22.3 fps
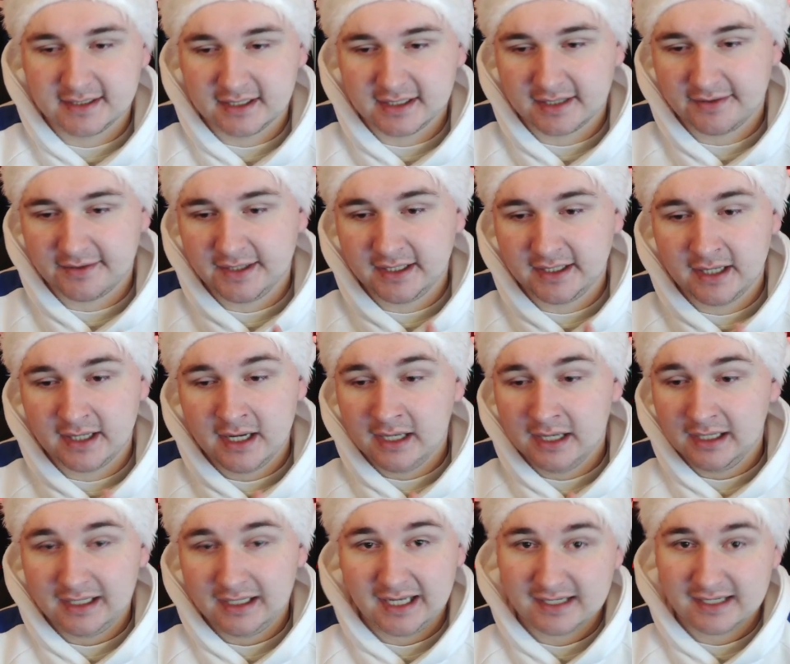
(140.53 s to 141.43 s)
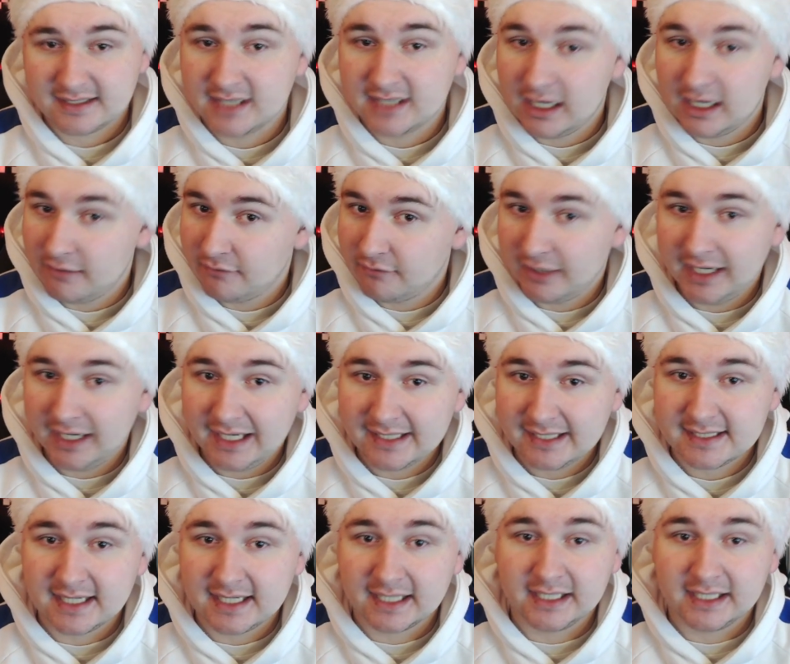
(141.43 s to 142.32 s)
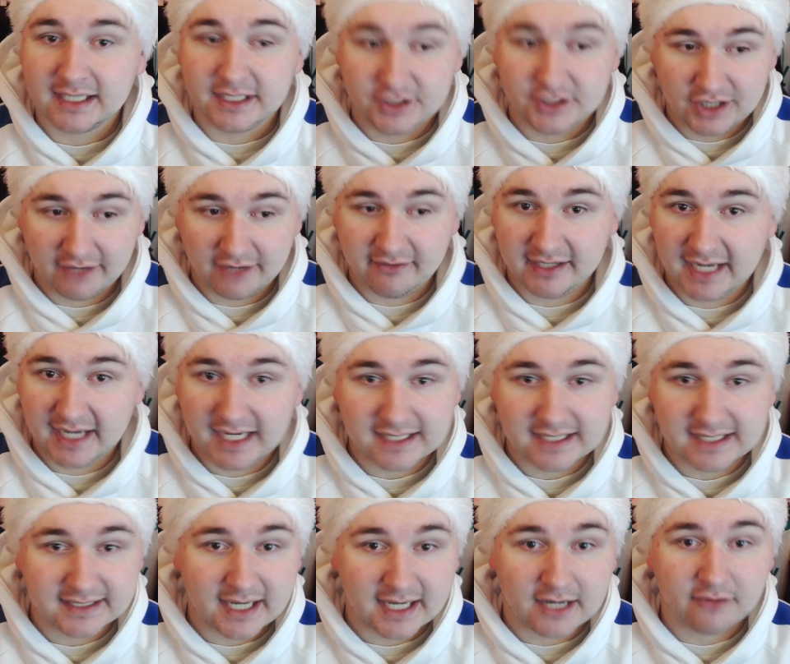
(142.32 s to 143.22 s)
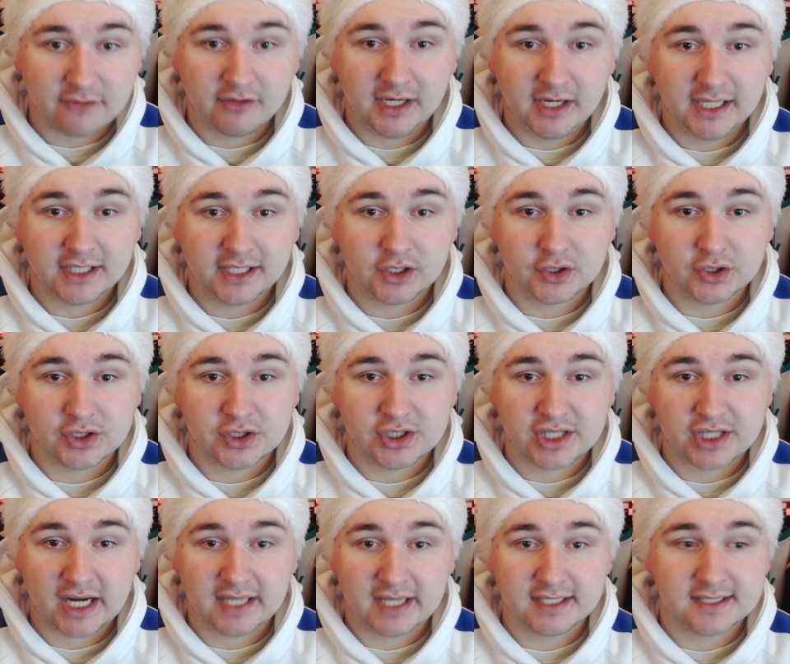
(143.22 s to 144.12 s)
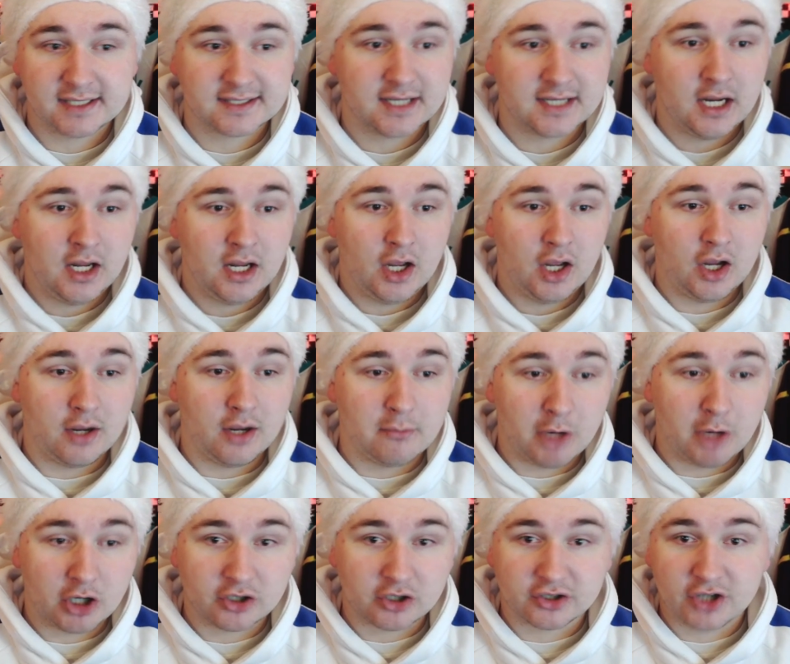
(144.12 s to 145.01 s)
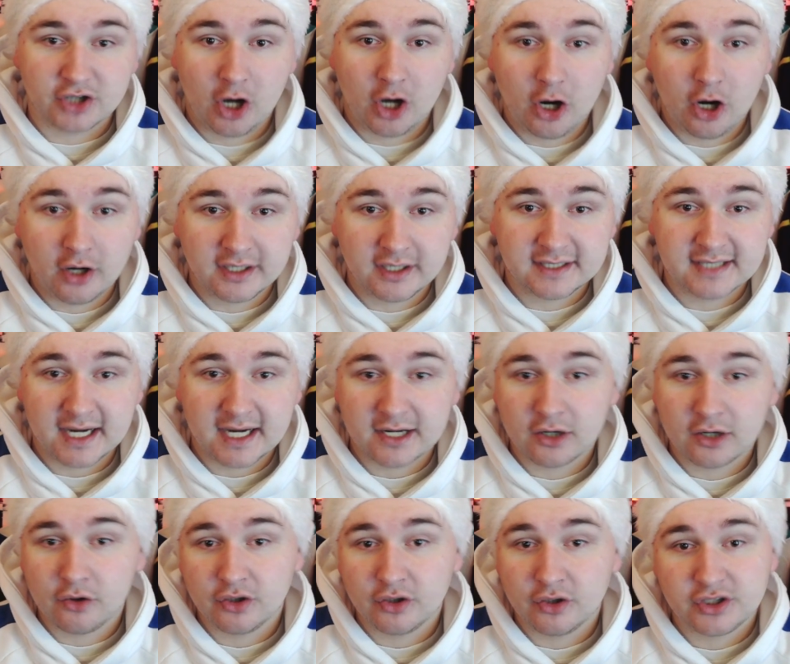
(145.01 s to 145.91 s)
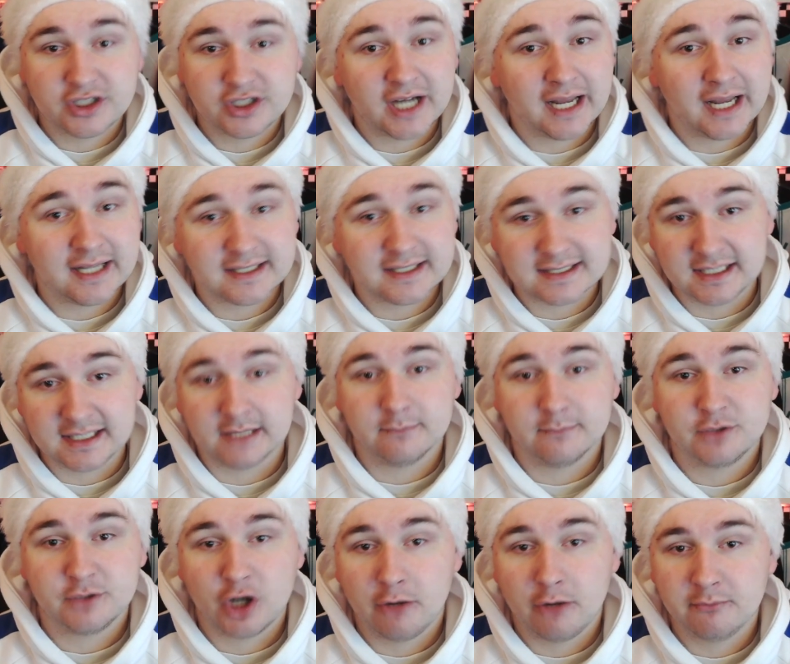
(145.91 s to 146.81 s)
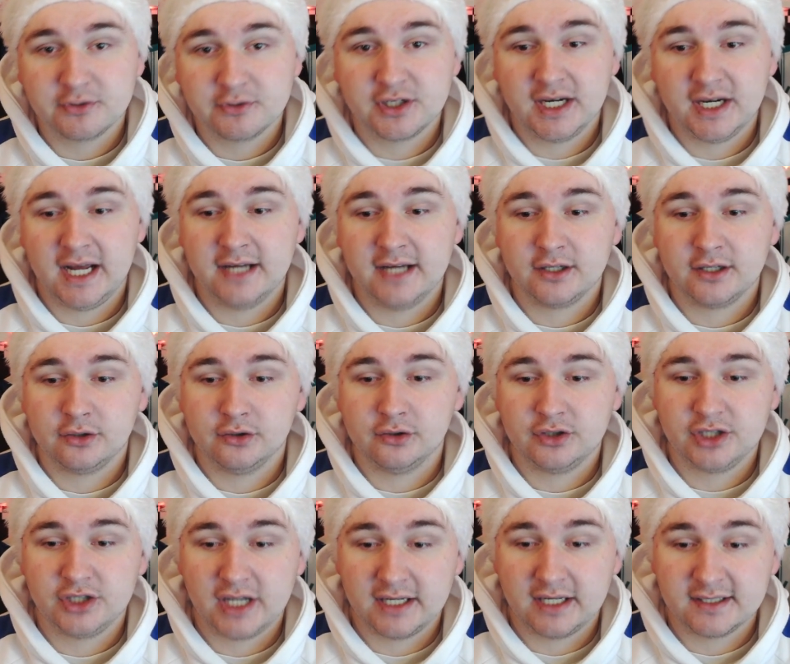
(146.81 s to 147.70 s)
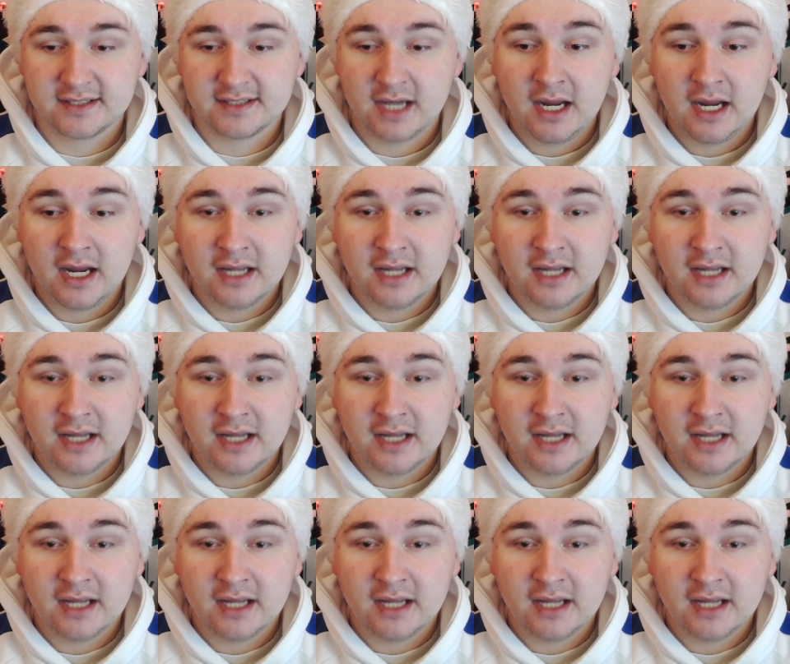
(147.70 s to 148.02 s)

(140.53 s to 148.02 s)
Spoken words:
And I think last night, realistically, Jerry Yates had a really good chance, Marcus Harness had a good chance, Liam Thompson had a good chance.